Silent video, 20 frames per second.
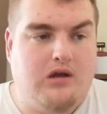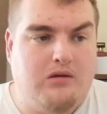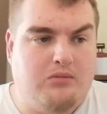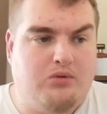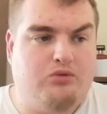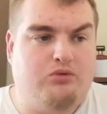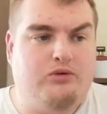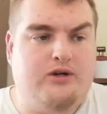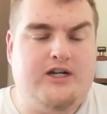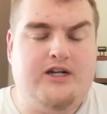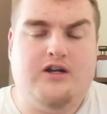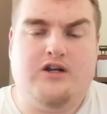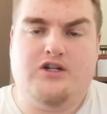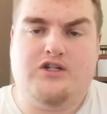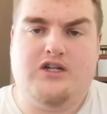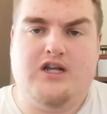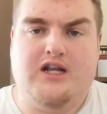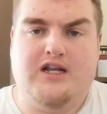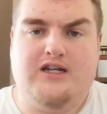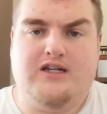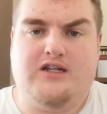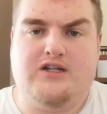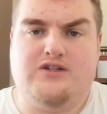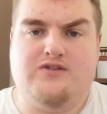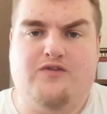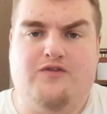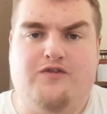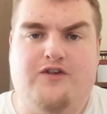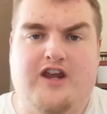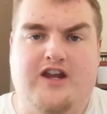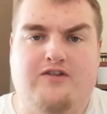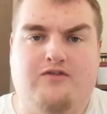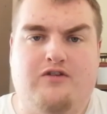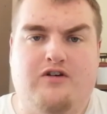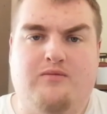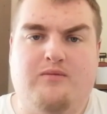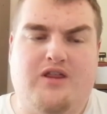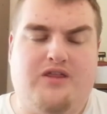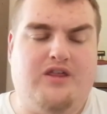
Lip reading: But Mourinho certainly doesn't favour him.